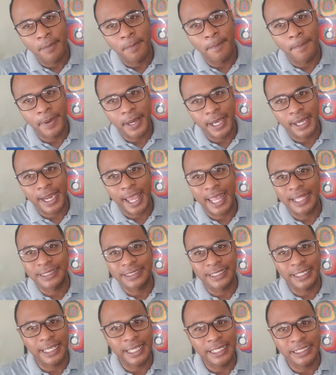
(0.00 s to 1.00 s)
But at
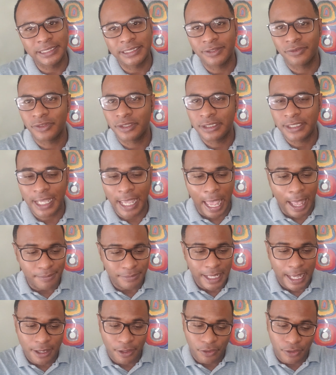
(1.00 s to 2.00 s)
the end of the day,
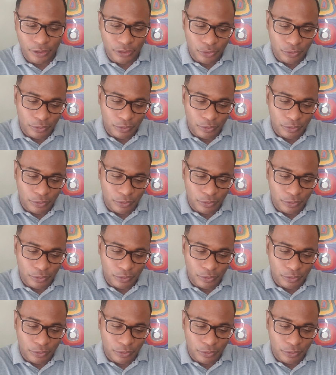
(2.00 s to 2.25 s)
I'm not going